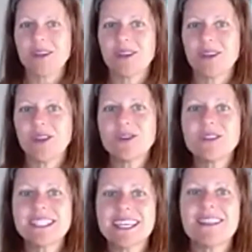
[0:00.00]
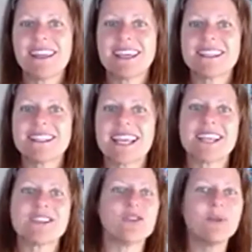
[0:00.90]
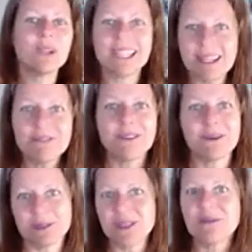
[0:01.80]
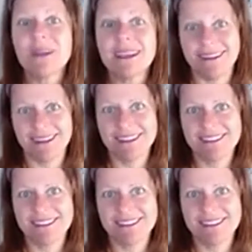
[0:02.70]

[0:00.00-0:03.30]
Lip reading: You see things as you believe them to be.